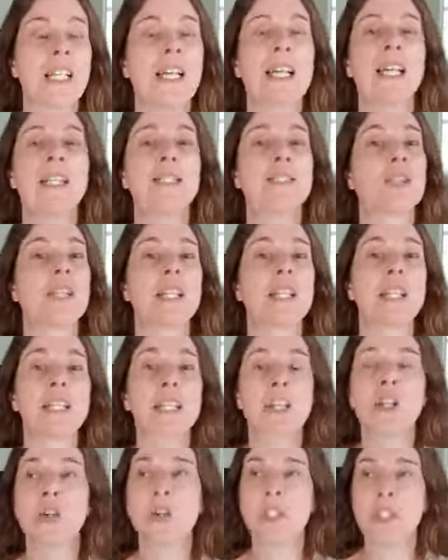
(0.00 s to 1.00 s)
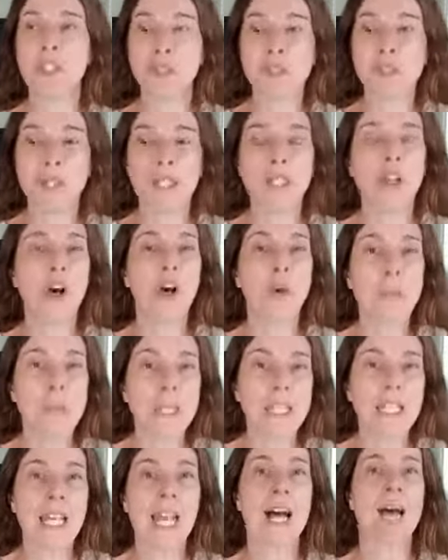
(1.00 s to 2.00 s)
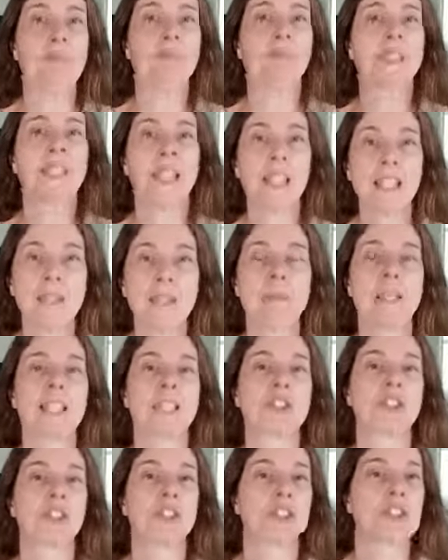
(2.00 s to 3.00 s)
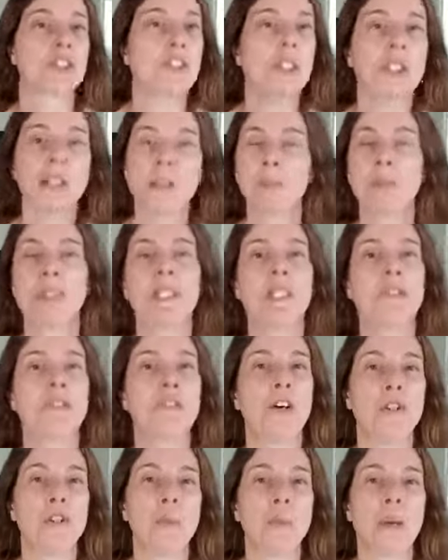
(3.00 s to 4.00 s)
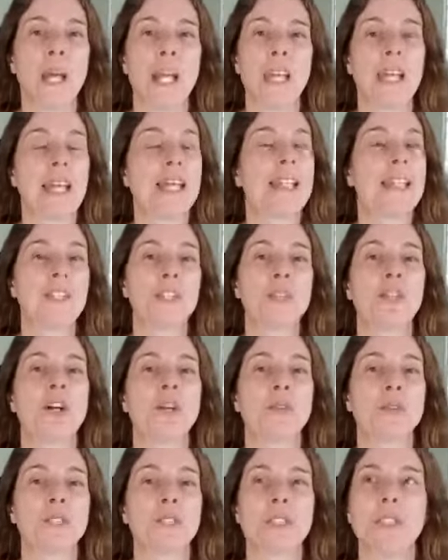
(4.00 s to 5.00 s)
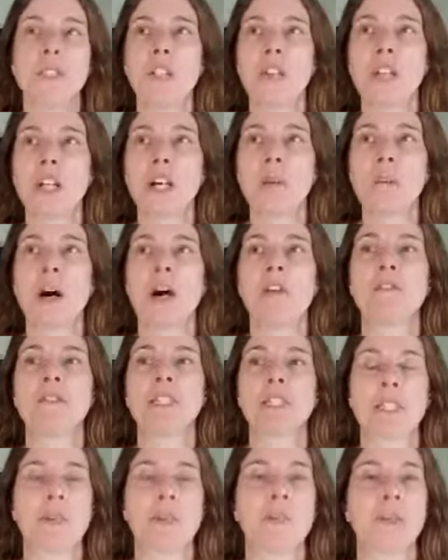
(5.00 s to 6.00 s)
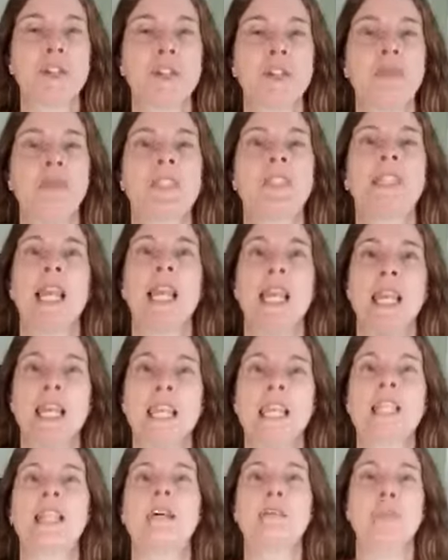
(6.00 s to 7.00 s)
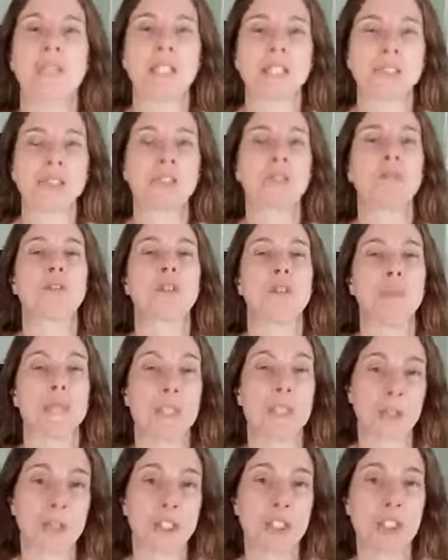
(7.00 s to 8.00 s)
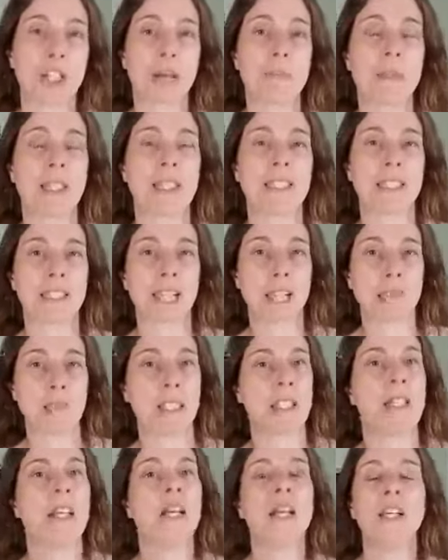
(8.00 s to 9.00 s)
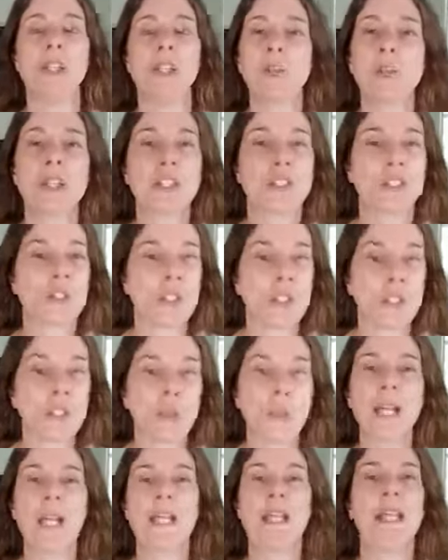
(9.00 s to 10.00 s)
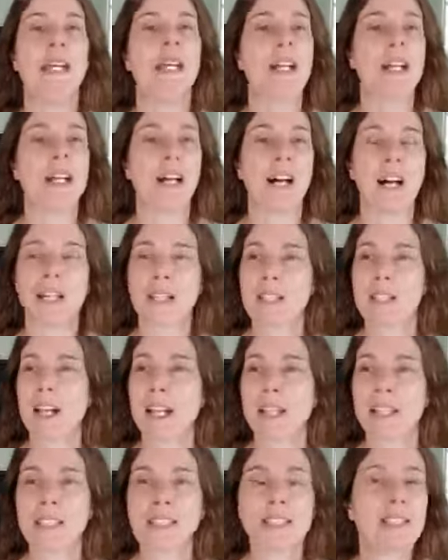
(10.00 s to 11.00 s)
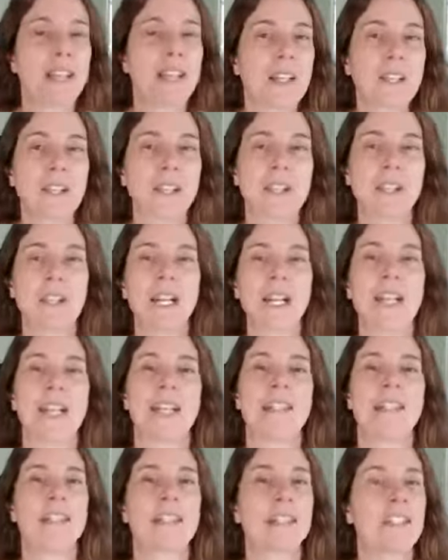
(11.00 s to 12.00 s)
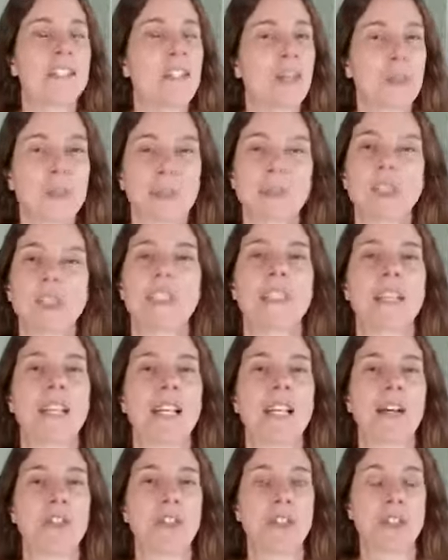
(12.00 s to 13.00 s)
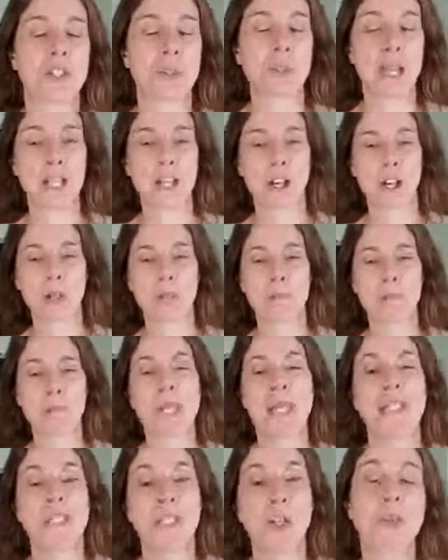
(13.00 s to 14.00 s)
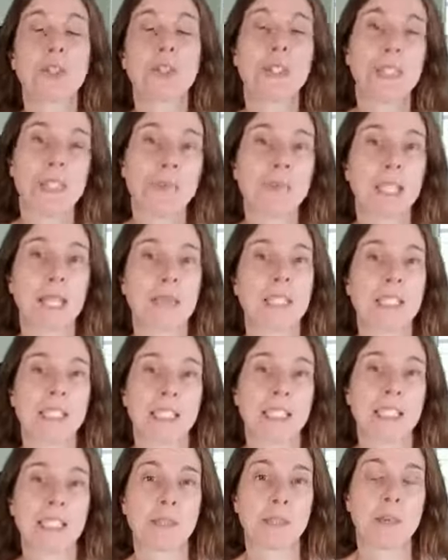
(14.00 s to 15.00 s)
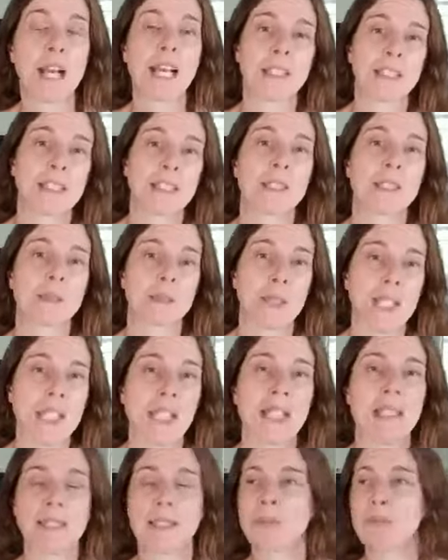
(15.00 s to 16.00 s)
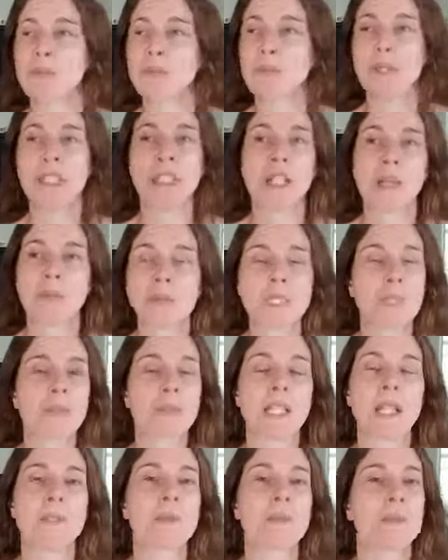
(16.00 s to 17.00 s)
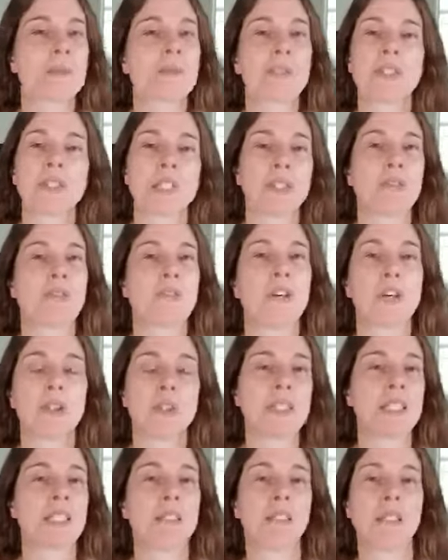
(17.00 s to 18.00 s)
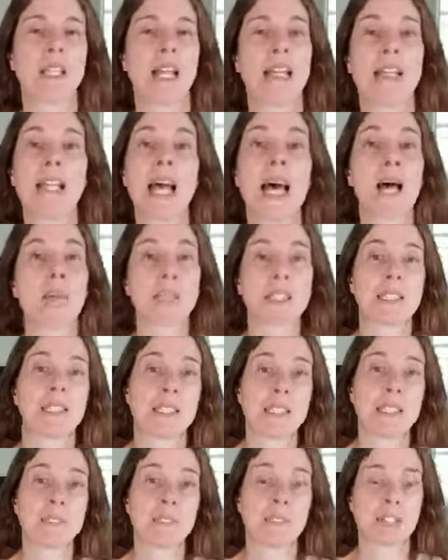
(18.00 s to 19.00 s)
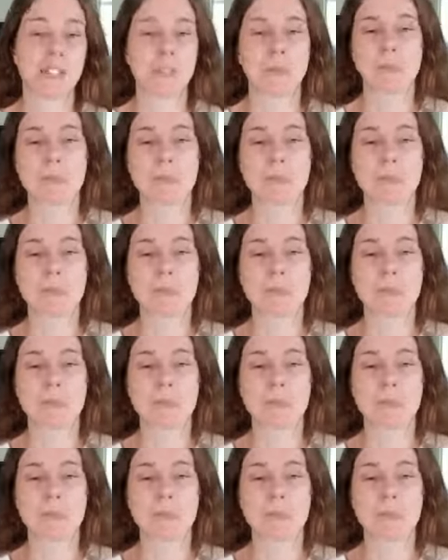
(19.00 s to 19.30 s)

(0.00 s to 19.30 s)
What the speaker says: so that you can open the app, take the picture, put the phone away, and you don't come off as someone who's taking a picture for a mystery shopping assignment. You want to do it quick, kind of subtle, and, you know, just stay under the radar. So sometimes it takes practice because, you know, sometimes using phones and apps is difficult.